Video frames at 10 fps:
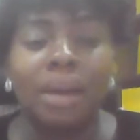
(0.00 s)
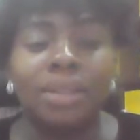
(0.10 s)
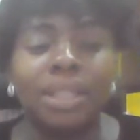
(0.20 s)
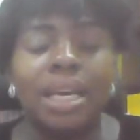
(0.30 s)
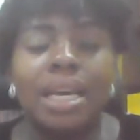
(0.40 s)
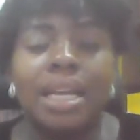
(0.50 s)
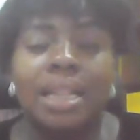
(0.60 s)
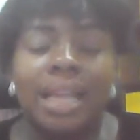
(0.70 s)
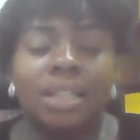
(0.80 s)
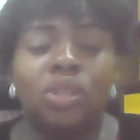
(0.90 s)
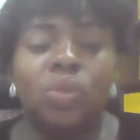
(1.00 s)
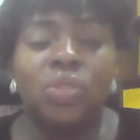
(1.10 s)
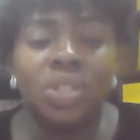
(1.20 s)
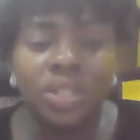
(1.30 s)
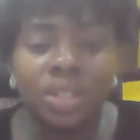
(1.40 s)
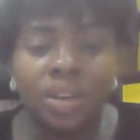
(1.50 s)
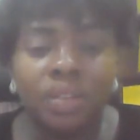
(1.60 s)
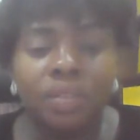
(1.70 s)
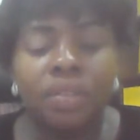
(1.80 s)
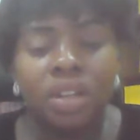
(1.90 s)
out that you
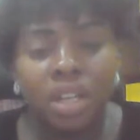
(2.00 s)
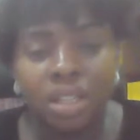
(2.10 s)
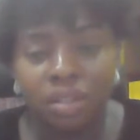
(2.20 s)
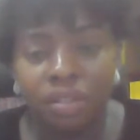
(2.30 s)
deserve a